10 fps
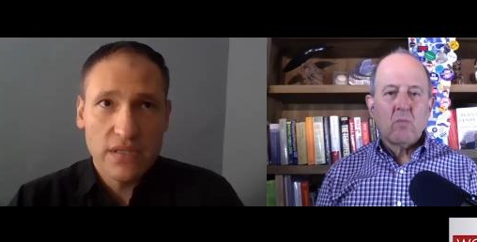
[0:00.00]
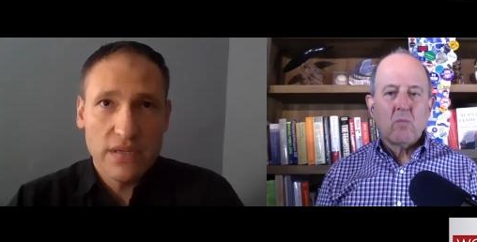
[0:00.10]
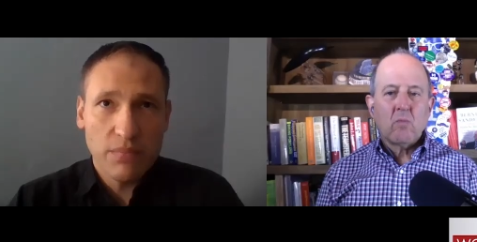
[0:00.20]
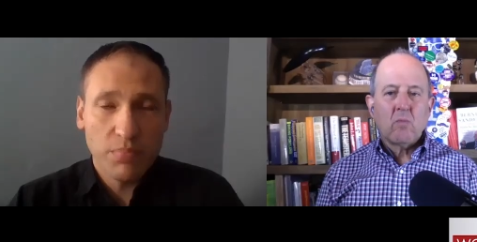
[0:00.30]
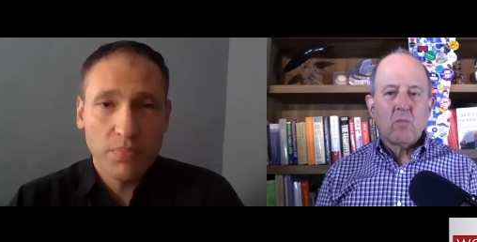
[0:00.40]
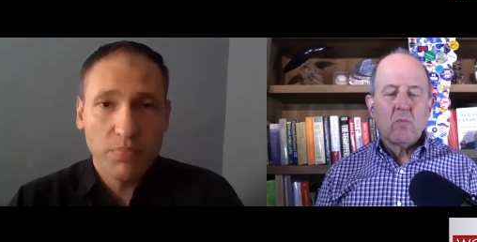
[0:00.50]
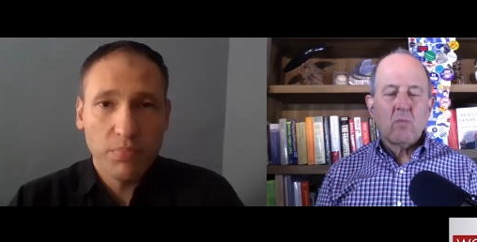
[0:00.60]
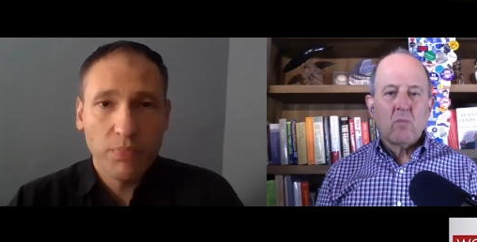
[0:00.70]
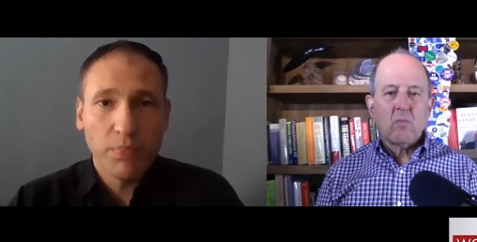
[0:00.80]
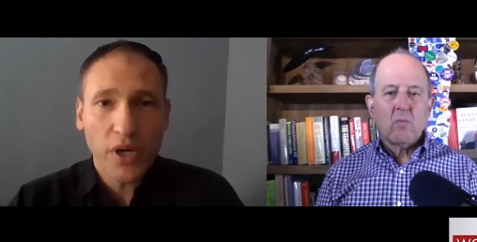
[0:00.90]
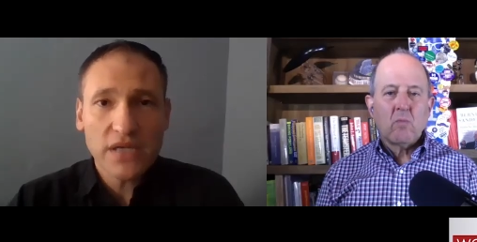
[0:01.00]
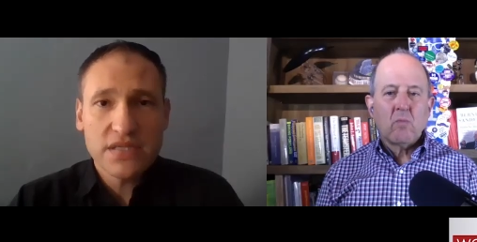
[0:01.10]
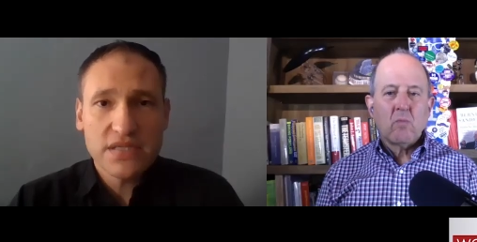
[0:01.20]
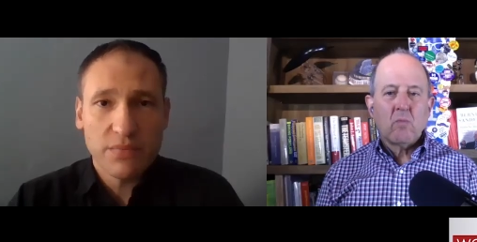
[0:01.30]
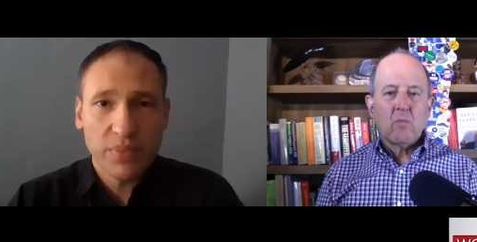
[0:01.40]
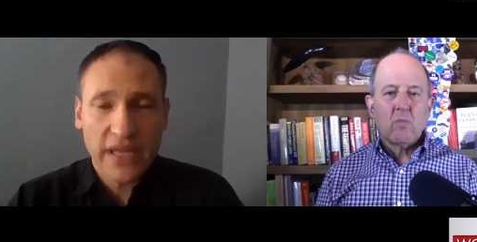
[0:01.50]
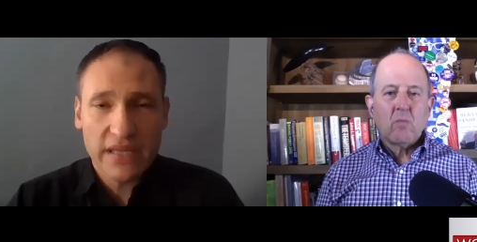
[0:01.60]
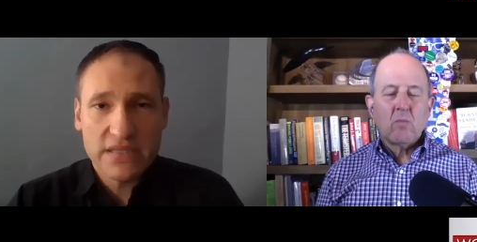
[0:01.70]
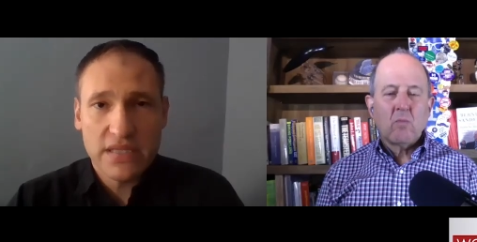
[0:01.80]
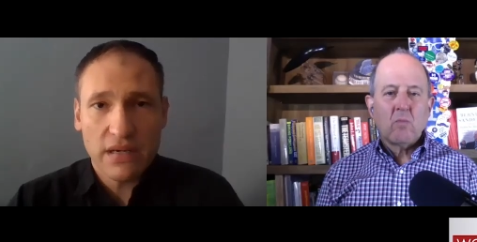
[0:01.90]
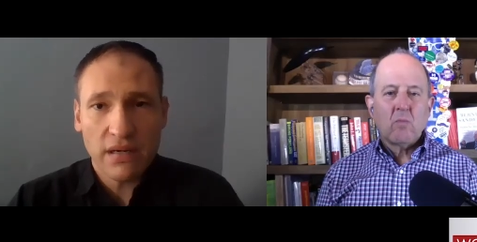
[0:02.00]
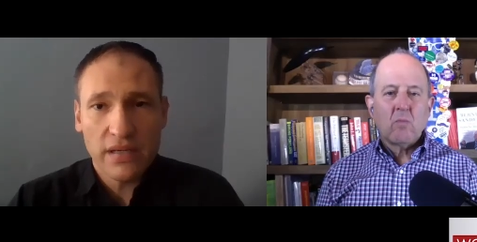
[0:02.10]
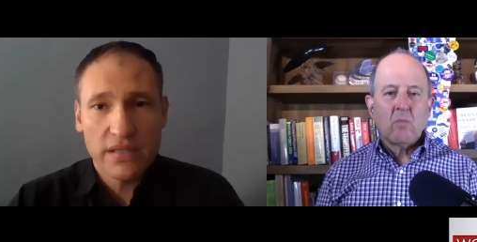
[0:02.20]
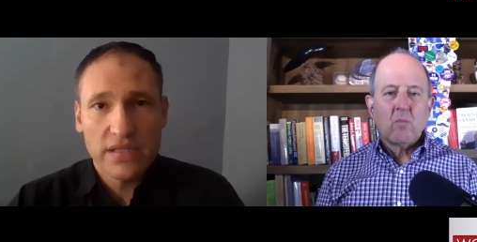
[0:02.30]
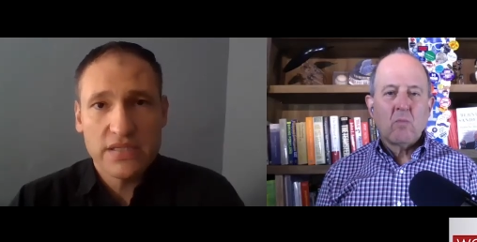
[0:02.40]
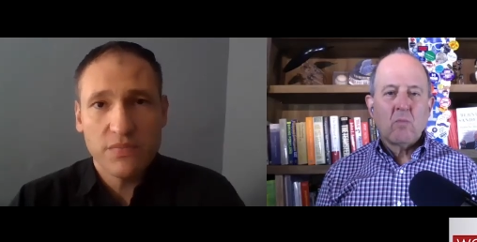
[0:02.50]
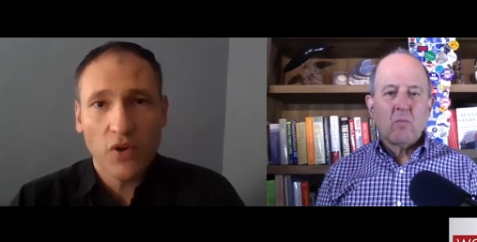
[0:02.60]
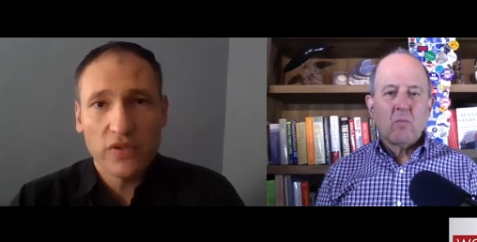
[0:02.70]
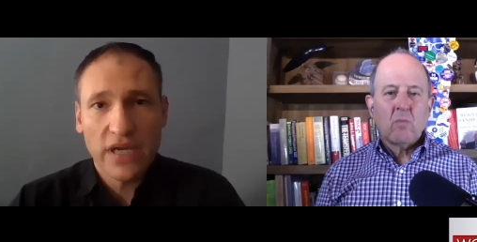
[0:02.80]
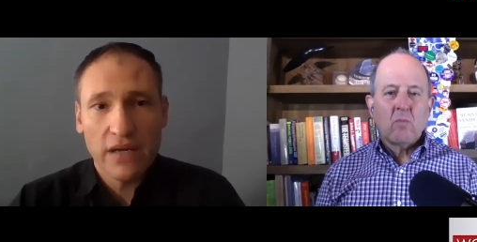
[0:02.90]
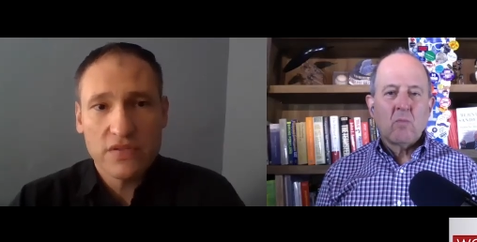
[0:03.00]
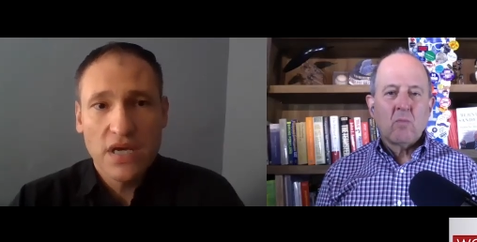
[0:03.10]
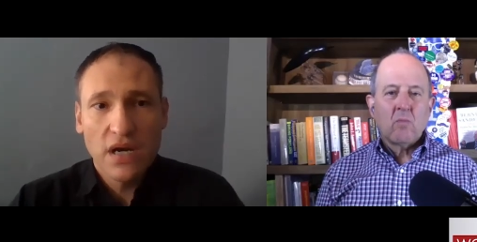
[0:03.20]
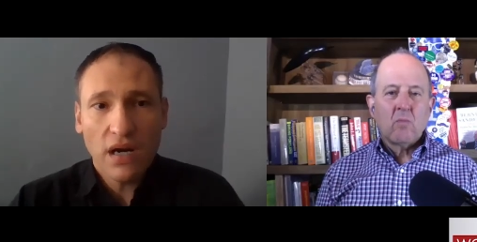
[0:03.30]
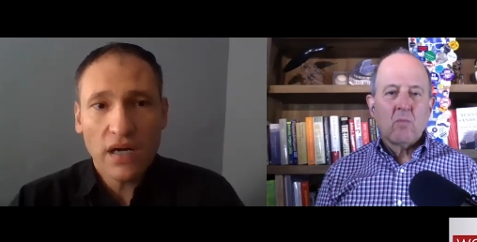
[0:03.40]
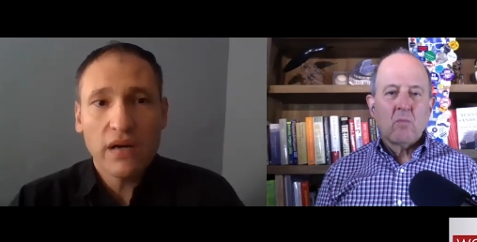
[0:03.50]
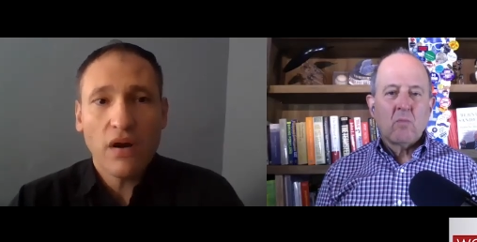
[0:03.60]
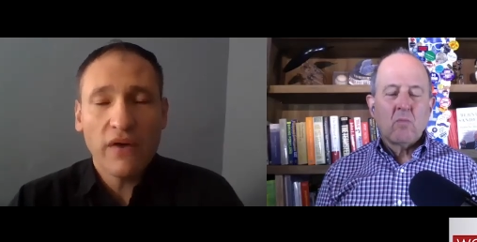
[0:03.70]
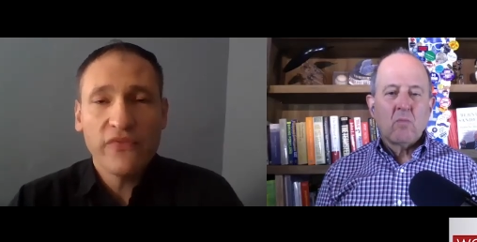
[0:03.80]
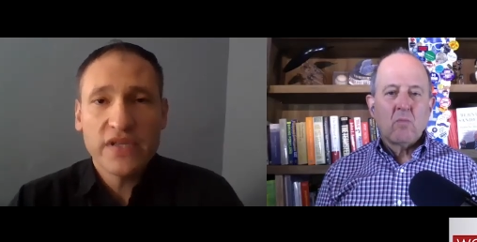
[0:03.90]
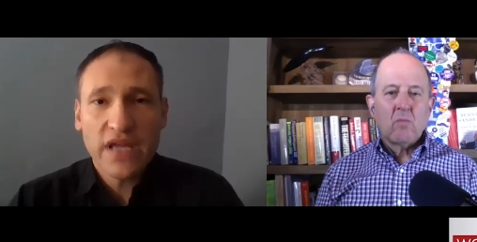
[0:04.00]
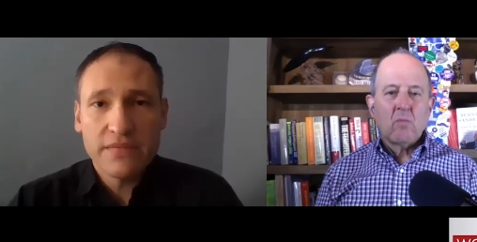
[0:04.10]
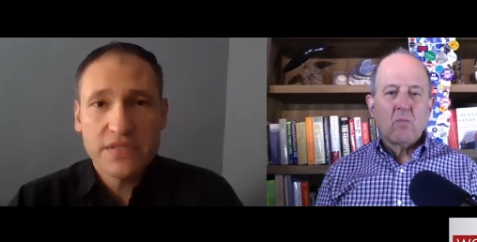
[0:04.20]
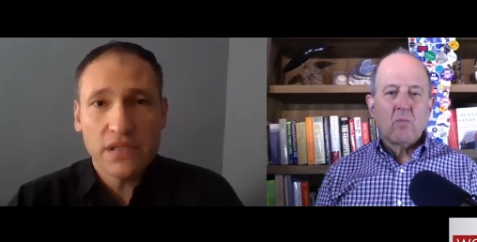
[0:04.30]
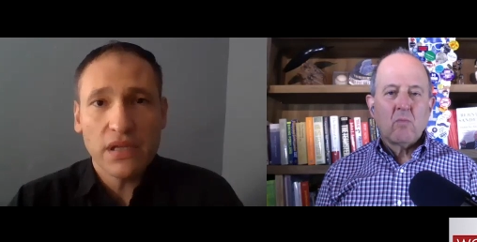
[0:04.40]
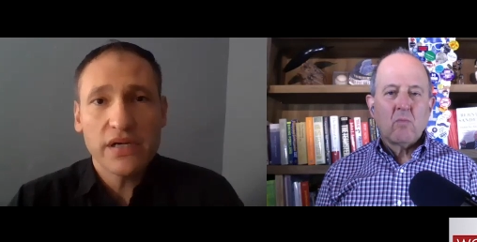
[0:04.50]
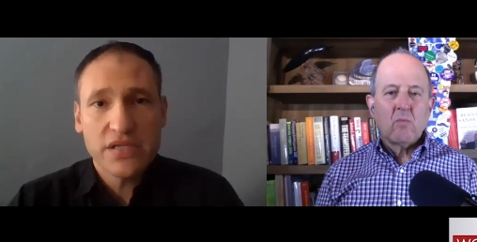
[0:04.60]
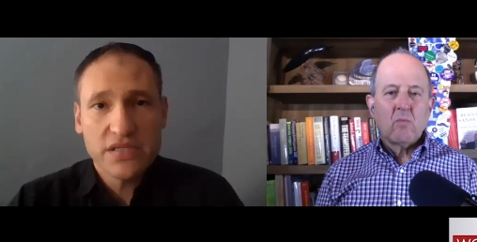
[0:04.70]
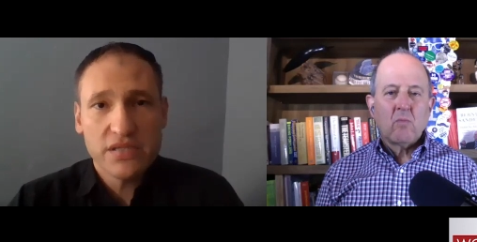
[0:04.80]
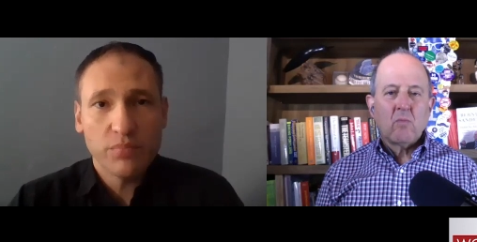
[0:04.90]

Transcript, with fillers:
Speaker 1: the processing plants that are in these small towns are oftentimes the largest